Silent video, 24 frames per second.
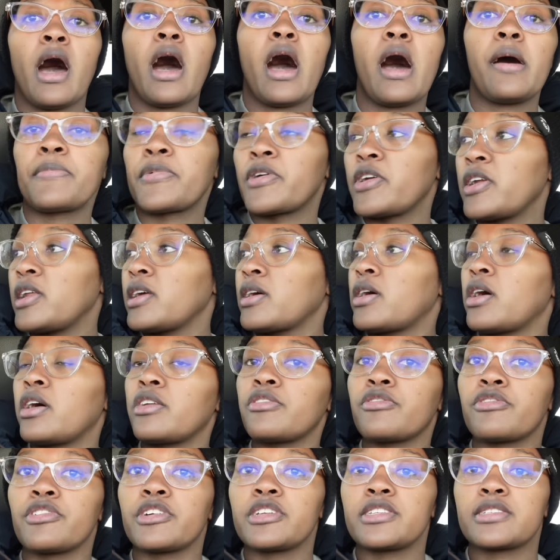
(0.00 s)
I'm really
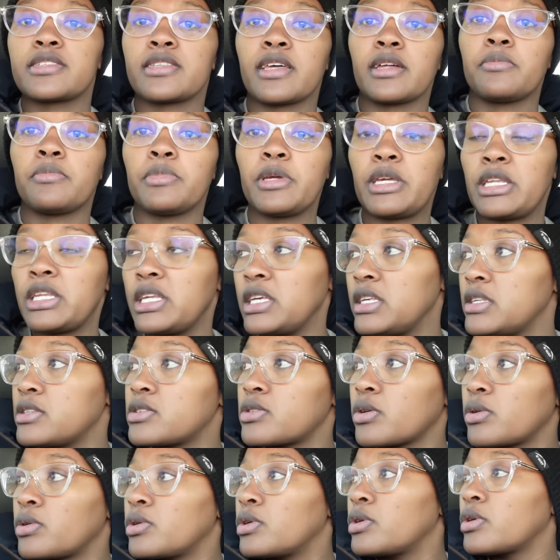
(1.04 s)
convinced that beanies
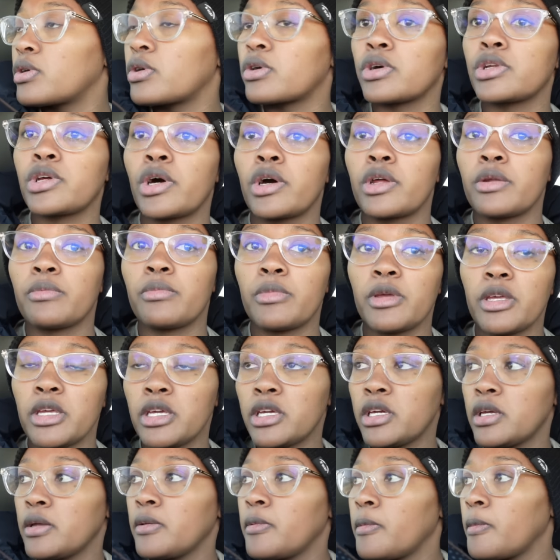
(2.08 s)
don't look good on
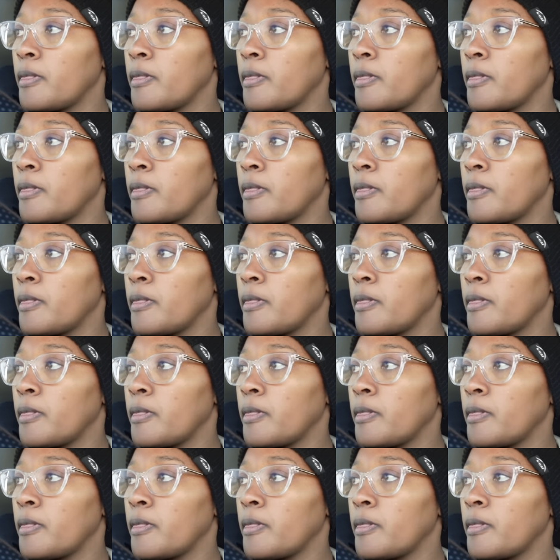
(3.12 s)
me.